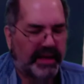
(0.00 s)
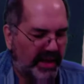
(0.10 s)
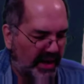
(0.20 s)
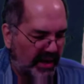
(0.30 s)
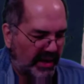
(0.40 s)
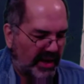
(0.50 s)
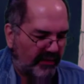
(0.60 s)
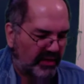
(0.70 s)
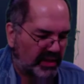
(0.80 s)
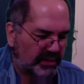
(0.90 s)
And I like
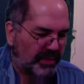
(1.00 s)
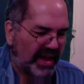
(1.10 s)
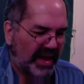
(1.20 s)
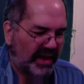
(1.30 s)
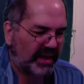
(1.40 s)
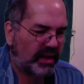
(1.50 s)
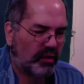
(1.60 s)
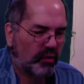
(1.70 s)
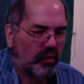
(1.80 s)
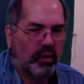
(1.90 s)
having this pad
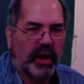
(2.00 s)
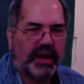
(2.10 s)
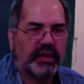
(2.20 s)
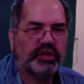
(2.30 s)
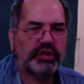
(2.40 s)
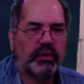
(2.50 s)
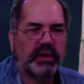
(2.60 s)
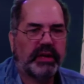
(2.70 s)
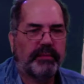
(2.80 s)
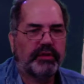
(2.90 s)
here, or I can show
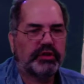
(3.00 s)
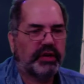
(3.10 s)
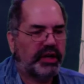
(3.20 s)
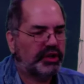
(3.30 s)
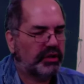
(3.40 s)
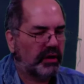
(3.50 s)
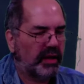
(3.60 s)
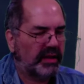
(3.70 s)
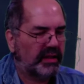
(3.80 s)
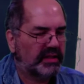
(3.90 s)
a demonstration
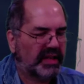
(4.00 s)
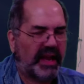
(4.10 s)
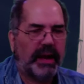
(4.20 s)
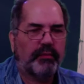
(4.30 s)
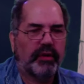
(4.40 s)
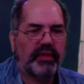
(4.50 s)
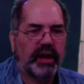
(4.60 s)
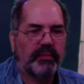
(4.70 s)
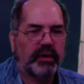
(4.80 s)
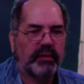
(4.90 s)
like this camera that
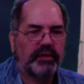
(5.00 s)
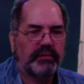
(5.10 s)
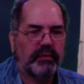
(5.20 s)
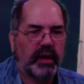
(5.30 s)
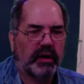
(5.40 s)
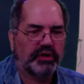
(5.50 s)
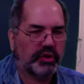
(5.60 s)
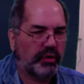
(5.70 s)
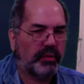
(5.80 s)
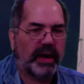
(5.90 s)
I'm going to
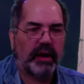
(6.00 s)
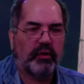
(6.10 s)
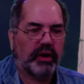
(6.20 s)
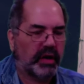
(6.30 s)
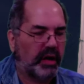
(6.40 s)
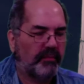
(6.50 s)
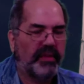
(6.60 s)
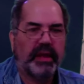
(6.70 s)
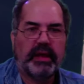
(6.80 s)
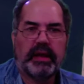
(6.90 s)
show you how to hook it up
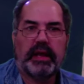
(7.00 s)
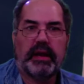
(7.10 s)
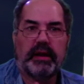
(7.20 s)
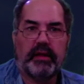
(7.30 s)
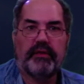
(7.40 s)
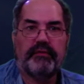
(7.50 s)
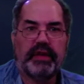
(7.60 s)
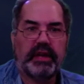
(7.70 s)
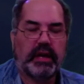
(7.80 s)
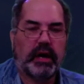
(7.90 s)
in another
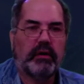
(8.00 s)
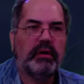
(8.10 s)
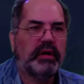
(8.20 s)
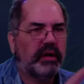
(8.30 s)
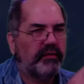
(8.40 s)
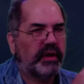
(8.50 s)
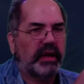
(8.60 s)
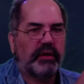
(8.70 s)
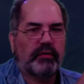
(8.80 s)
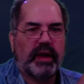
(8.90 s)
video. If you
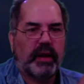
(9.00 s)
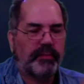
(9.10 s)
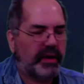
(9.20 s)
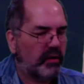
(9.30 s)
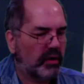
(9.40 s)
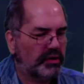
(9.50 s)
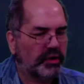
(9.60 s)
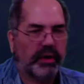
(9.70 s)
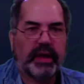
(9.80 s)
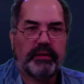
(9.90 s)
click right up here, I'm
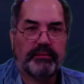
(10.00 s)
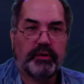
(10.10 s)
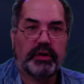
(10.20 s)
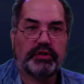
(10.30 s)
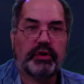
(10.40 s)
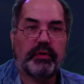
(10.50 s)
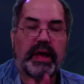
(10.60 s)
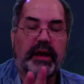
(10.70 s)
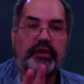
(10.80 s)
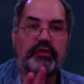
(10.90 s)
going to show you
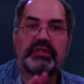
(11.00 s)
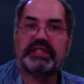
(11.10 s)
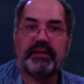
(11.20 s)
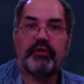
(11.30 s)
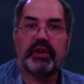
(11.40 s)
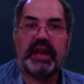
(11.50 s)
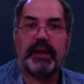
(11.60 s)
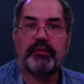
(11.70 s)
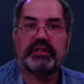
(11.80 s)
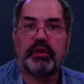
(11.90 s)
how to do several
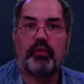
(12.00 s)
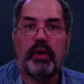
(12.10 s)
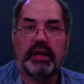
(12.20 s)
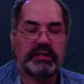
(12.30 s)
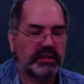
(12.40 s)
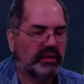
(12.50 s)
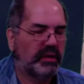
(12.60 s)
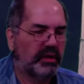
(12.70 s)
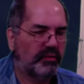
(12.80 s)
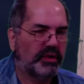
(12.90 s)
cameras at once,
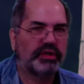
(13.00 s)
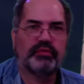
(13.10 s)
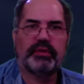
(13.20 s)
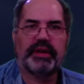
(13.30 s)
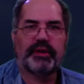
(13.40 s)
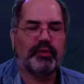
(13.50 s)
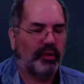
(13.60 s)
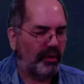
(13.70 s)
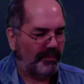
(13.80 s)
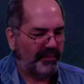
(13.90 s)
which is really
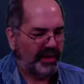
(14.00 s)
cool.